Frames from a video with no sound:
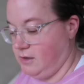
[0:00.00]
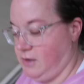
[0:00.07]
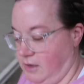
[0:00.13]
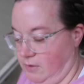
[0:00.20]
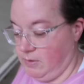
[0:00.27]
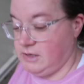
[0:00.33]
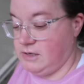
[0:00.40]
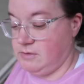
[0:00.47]

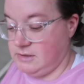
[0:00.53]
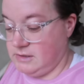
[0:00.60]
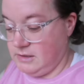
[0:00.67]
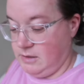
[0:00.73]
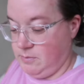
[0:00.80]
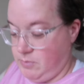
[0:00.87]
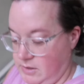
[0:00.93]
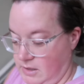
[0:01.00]
I went to
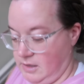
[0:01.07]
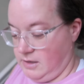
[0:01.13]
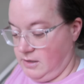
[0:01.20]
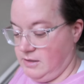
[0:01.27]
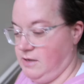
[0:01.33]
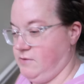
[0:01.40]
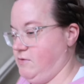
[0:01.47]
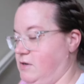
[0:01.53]
sleep at
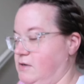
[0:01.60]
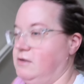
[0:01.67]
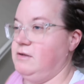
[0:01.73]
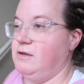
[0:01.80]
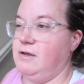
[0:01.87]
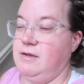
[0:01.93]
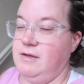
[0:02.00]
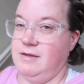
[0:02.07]

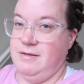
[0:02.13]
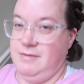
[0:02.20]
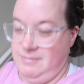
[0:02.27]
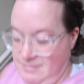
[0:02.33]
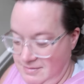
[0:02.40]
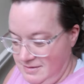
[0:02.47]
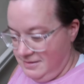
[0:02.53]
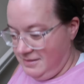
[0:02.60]

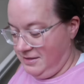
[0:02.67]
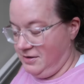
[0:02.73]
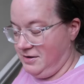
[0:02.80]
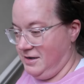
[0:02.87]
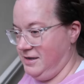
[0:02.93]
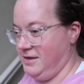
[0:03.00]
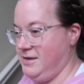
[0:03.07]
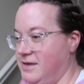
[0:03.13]

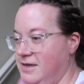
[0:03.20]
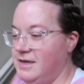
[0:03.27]
11.30